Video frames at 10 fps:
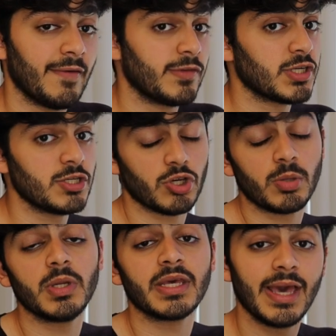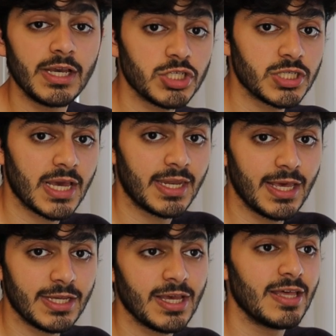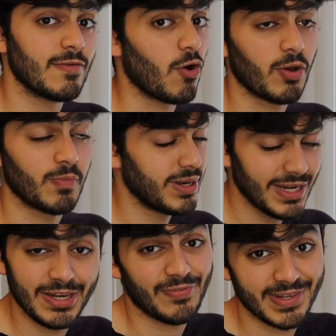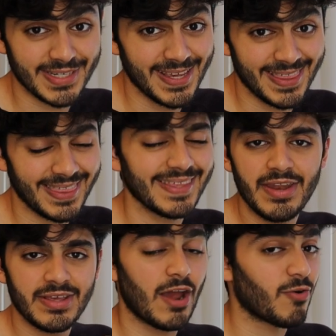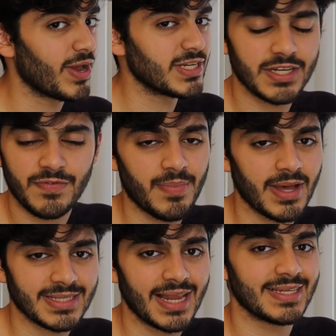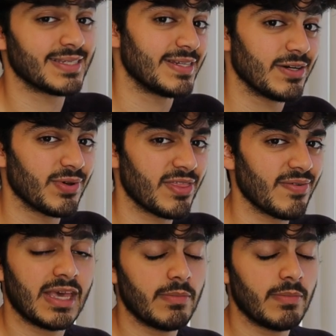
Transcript: You have to change your communication techniques, they've got completely different teeth, and you get a range of different personalities to deal with.